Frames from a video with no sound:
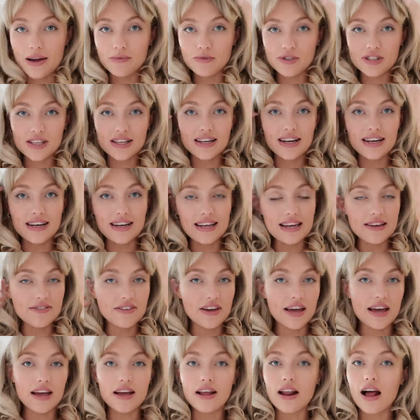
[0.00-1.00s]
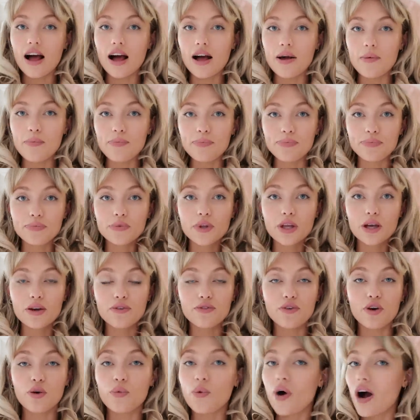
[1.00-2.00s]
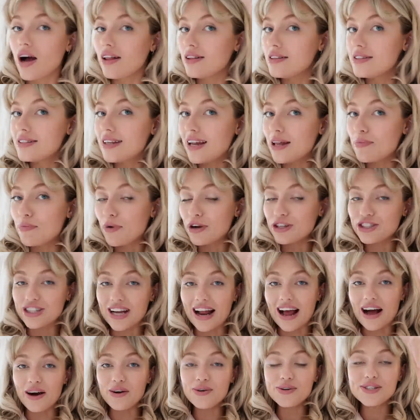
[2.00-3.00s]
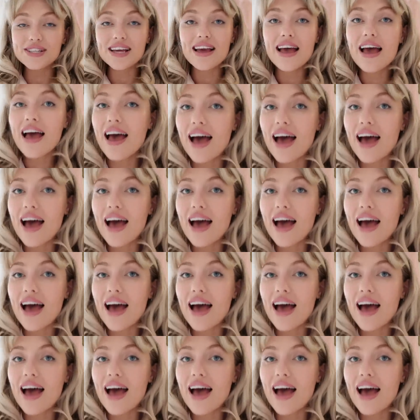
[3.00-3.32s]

I'm just gonna leave it um, for a while until I brush it out.